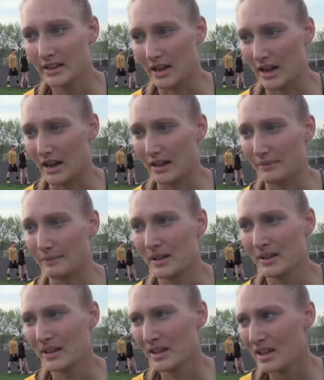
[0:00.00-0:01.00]
I'm a
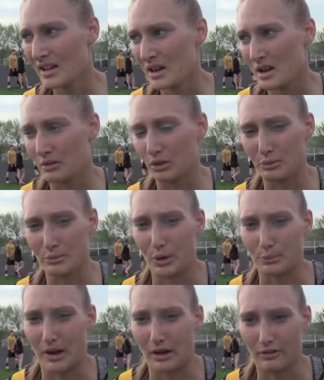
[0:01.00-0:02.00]
little bit more
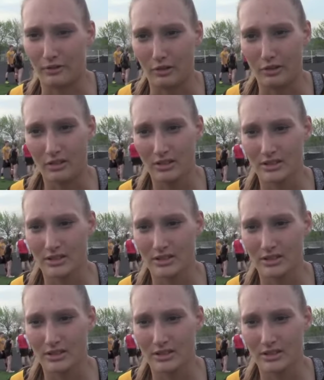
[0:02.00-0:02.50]
powerful.